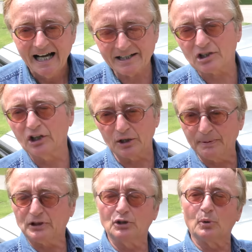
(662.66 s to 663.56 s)
Has a little
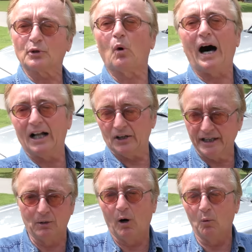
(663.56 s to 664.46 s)
bit to do with
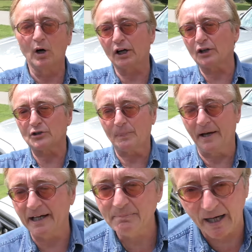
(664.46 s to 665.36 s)
quality and what workers are
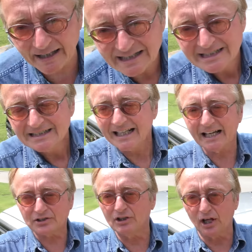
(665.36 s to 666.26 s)
paid, but
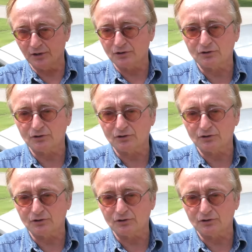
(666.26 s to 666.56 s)
that's another